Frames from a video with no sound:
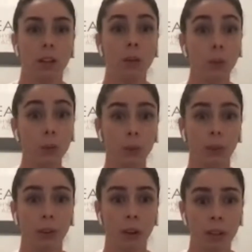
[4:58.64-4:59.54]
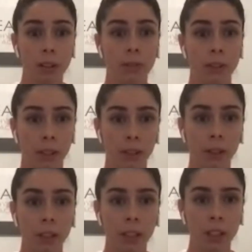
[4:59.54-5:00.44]
Ooh, lots of inner
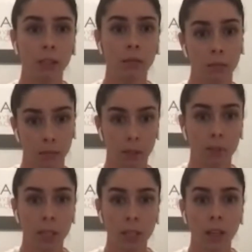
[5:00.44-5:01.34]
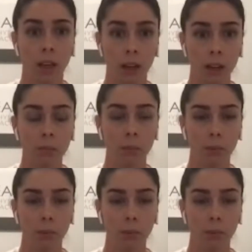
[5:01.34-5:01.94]
knee, some kneecap.